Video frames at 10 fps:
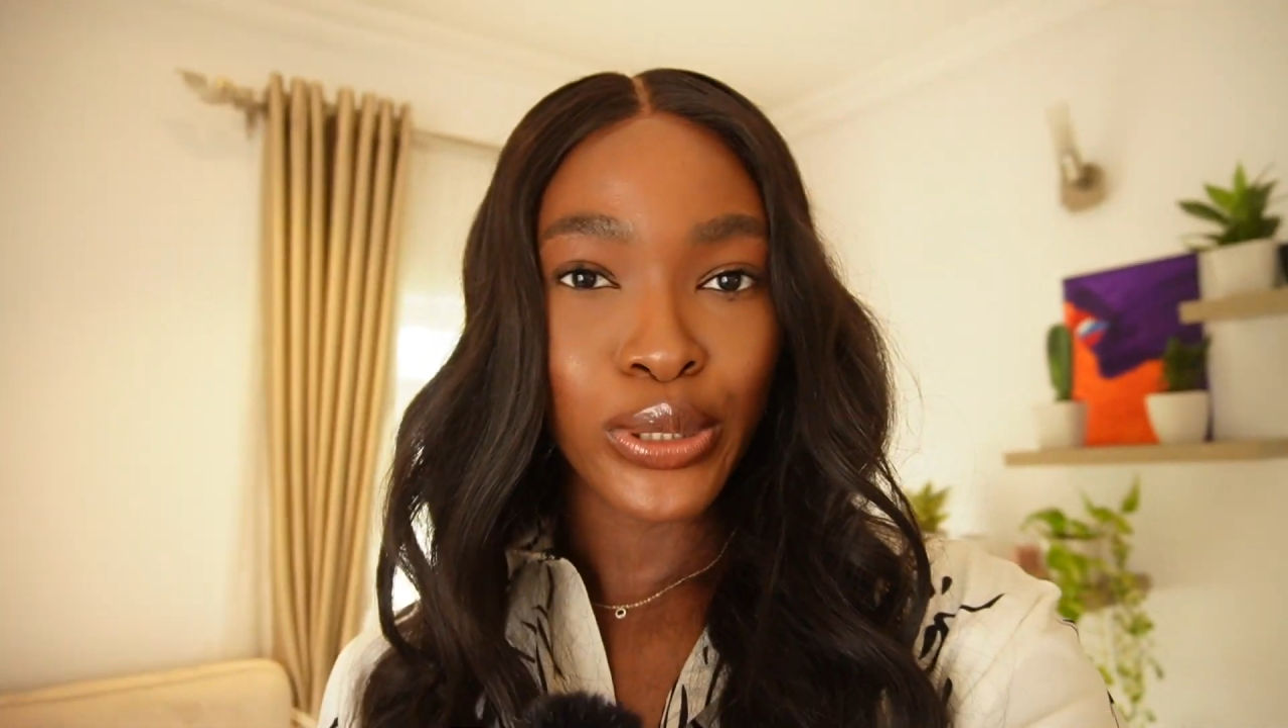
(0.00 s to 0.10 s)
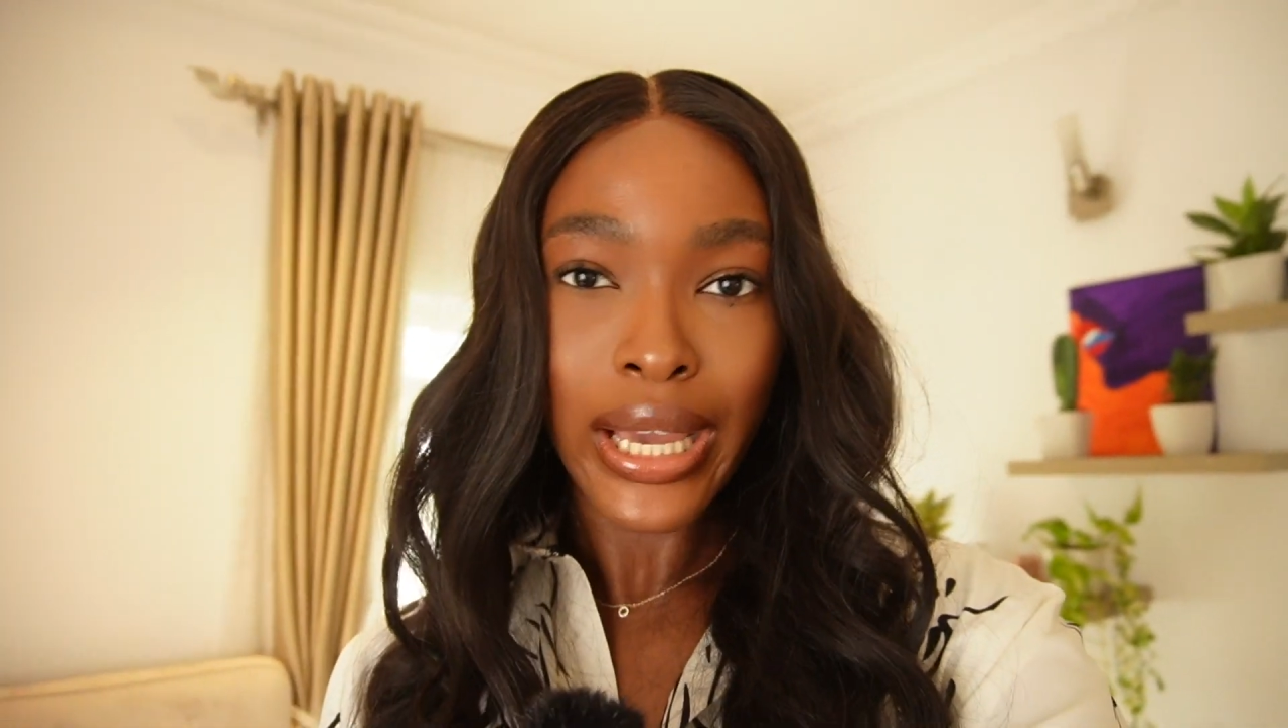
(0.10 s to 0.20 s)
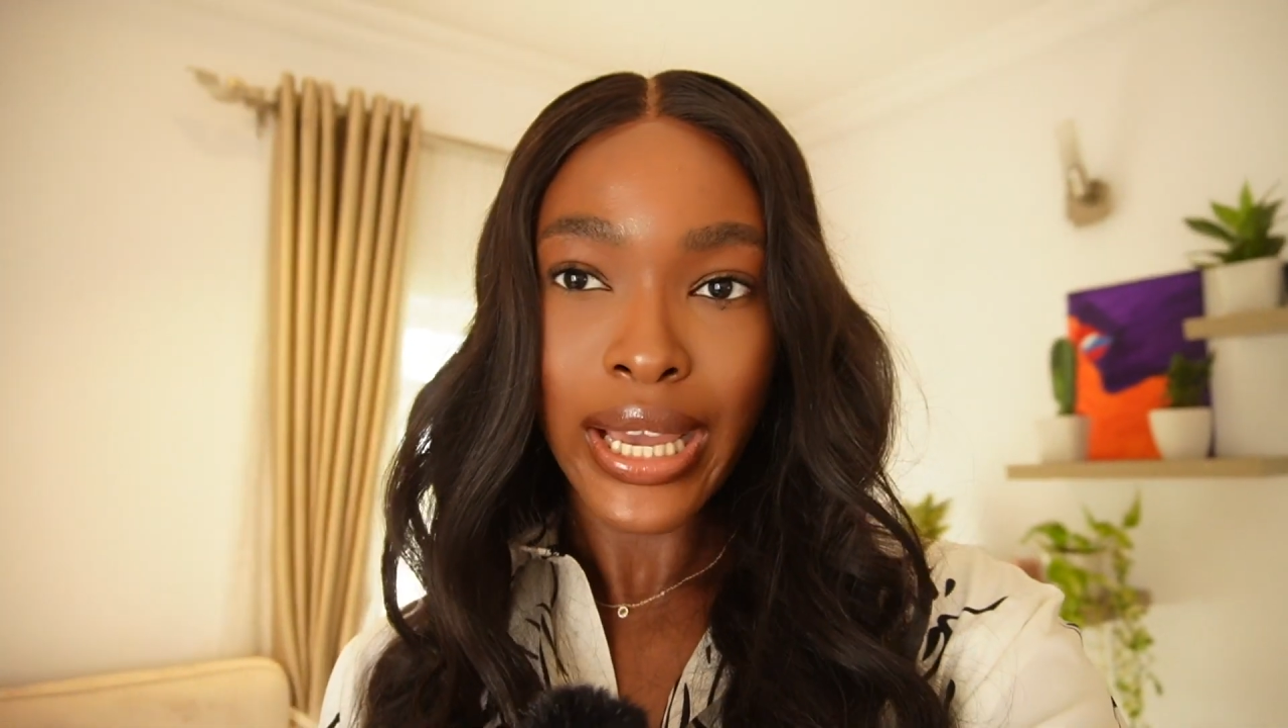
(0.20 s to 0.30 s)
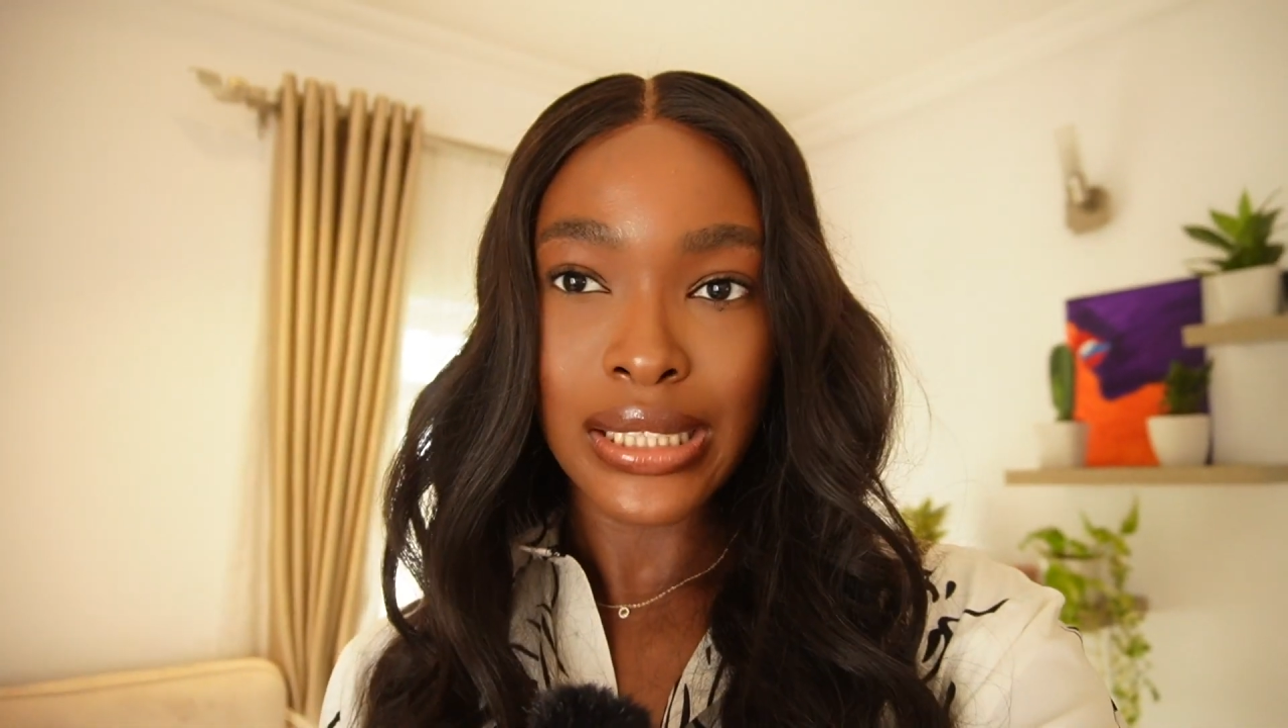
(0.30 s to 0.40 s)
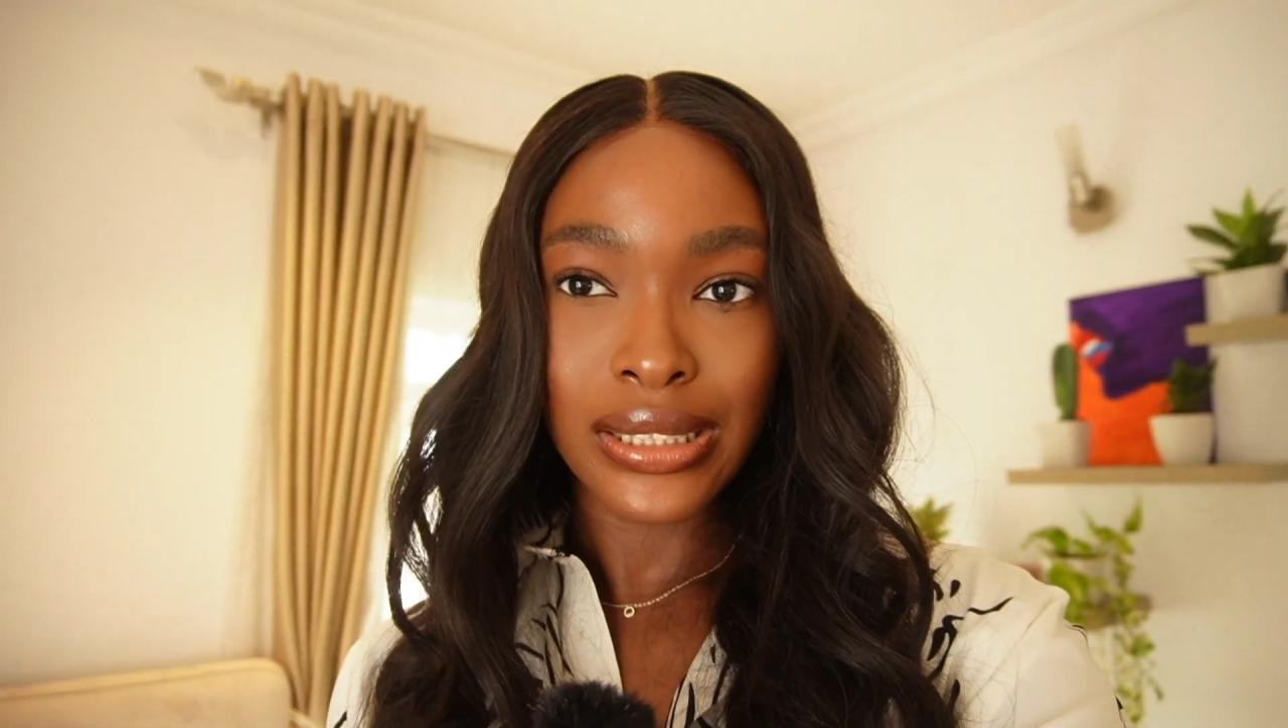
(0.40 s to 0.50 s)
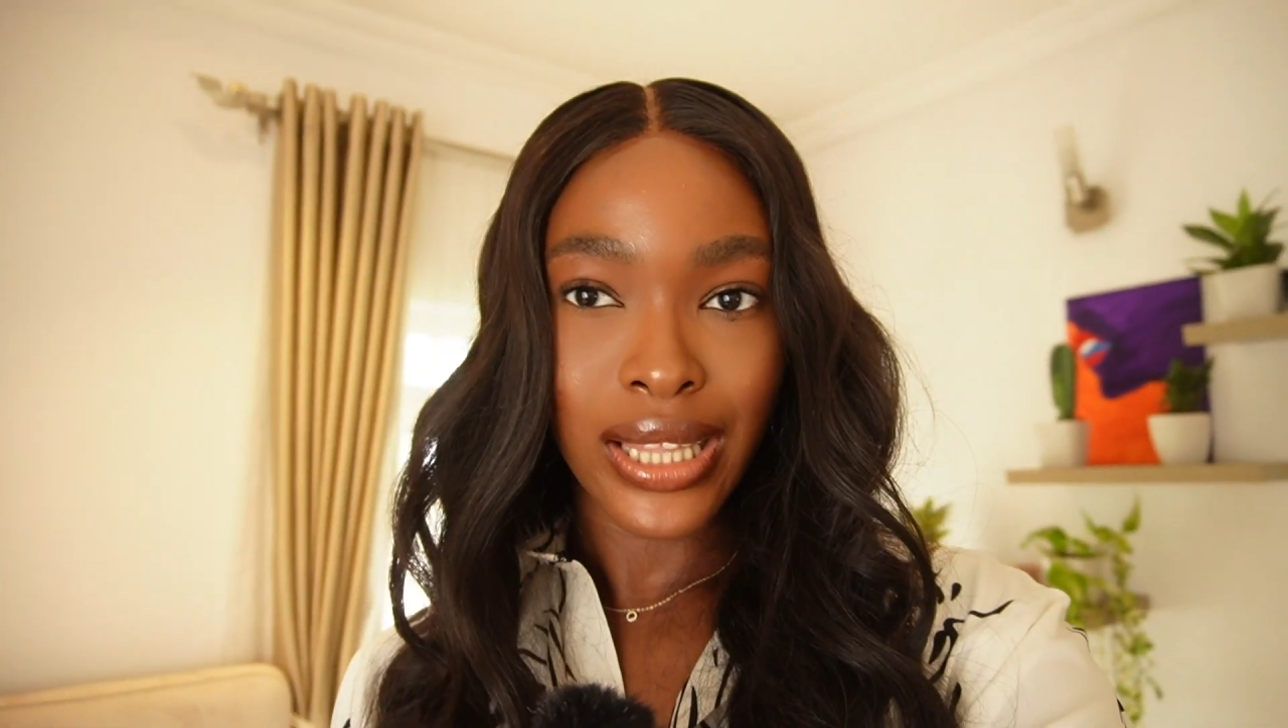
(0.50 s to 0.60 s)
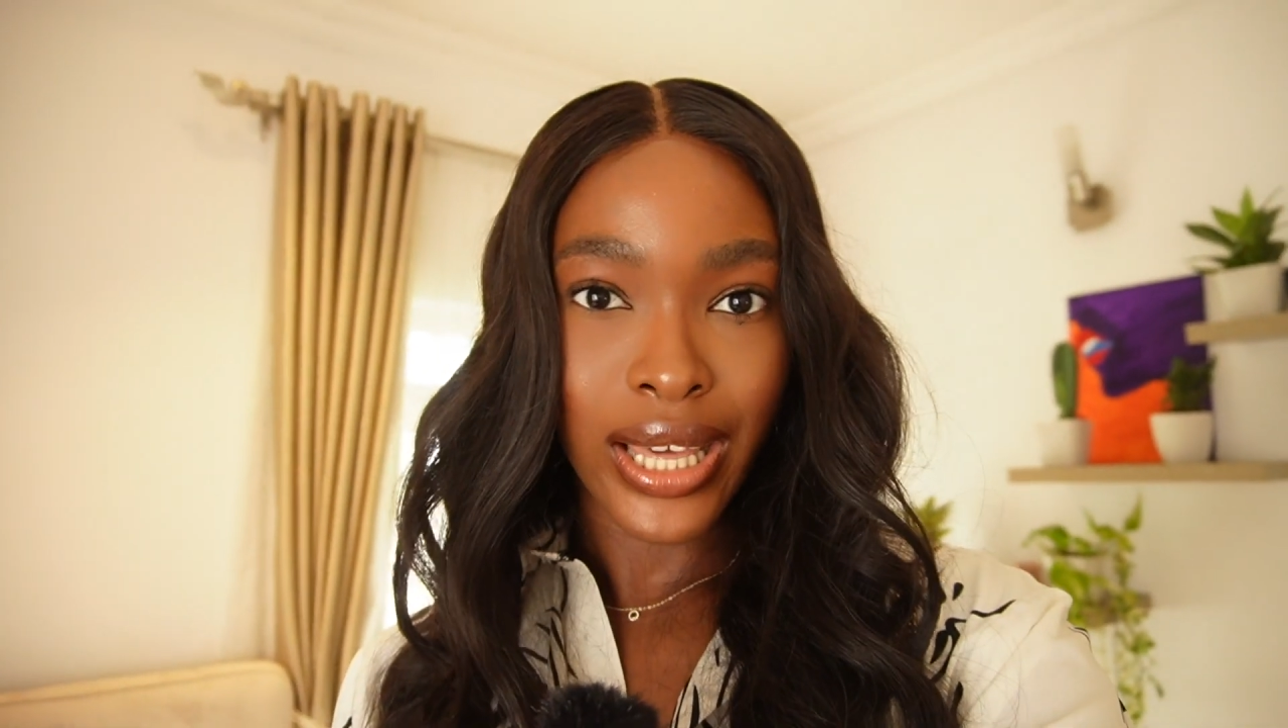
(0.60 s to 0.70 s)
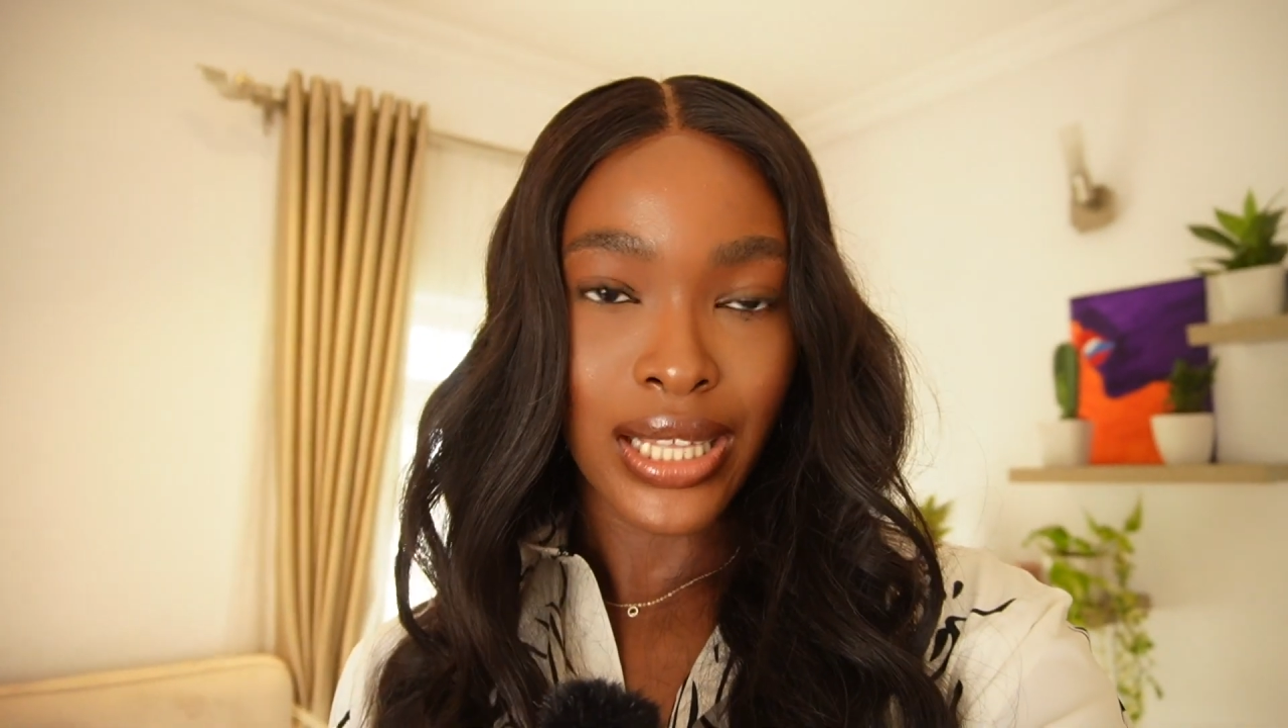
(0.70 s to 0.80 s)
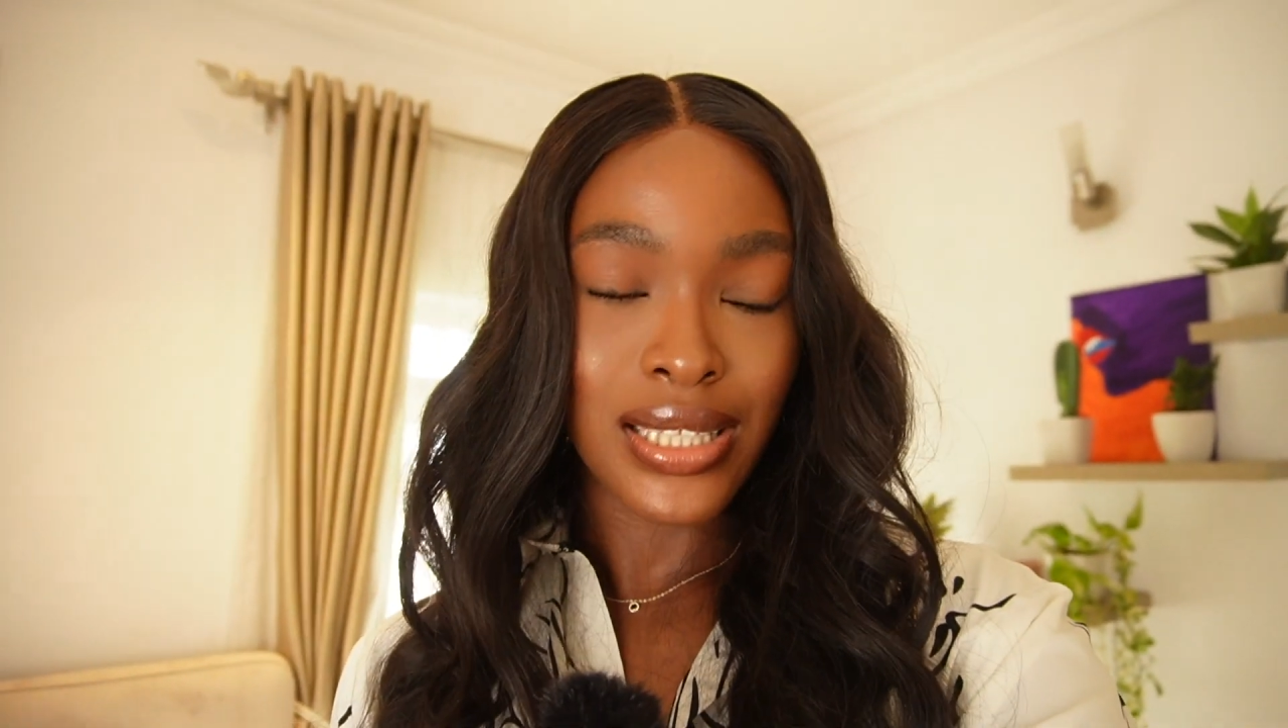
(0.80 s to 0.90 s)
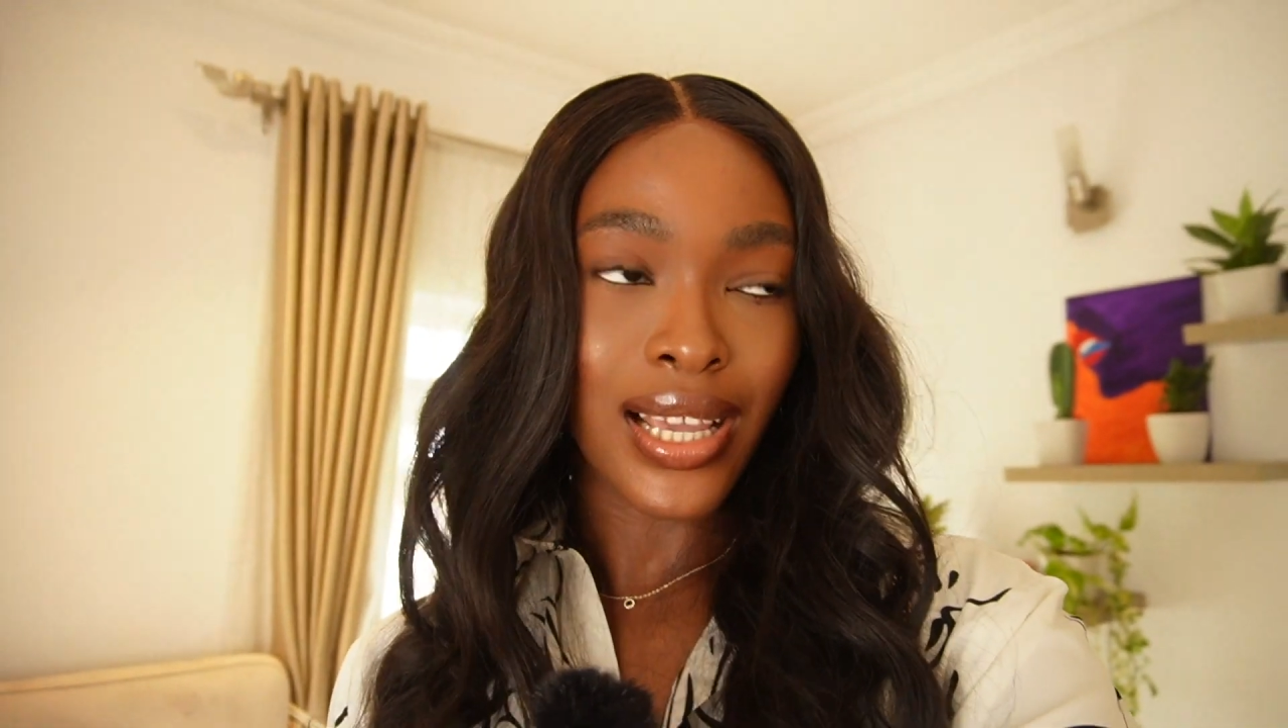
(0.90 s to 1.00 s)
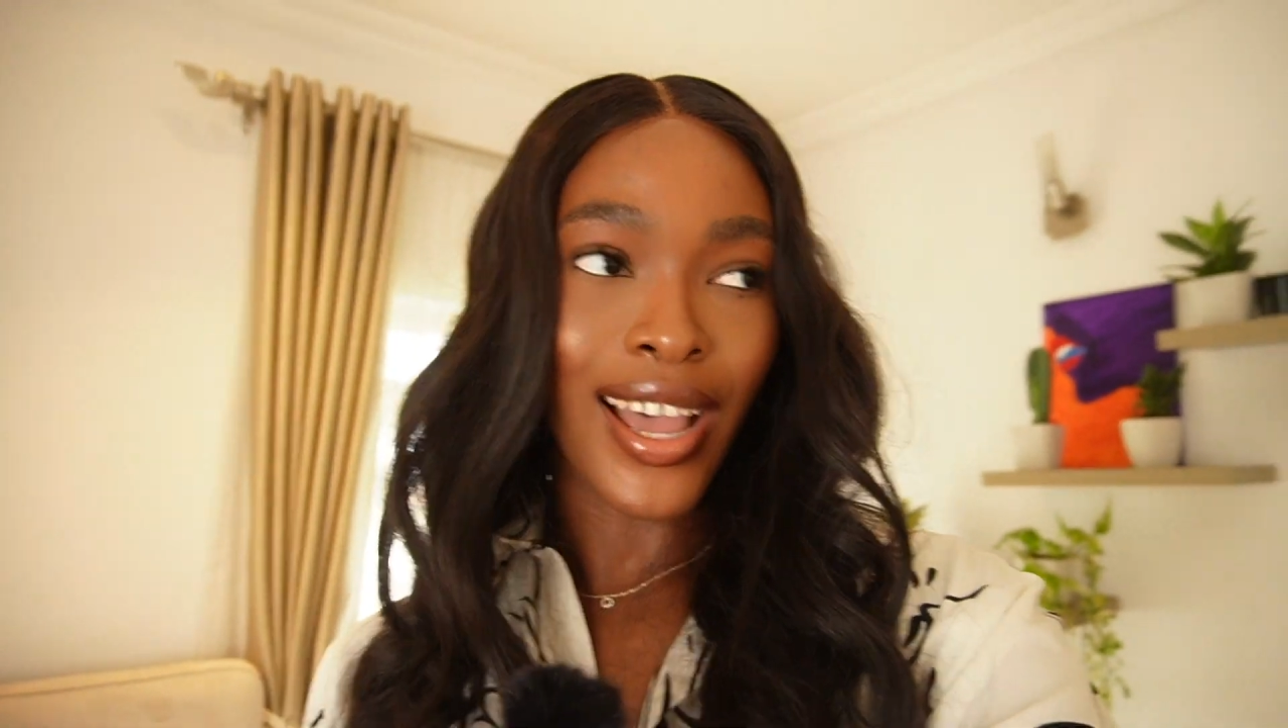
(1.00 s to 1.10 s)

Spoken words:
guys that